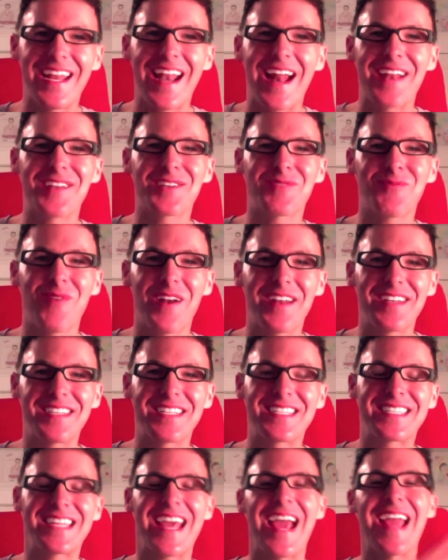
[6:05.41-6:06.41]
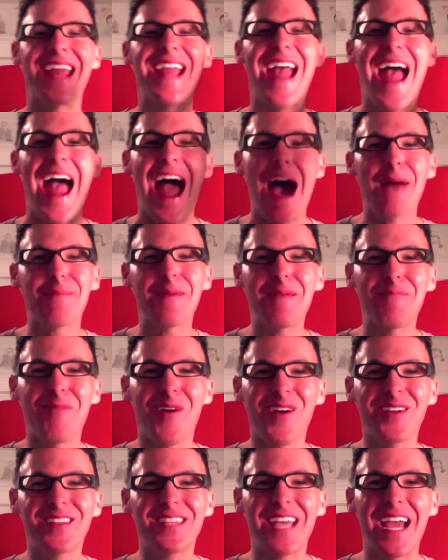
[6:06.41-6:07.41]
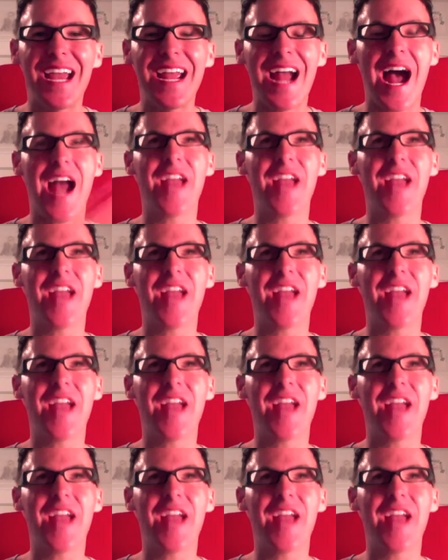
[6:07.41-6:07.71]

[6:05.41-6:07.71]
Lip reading: and I just wanted to say happy birthday.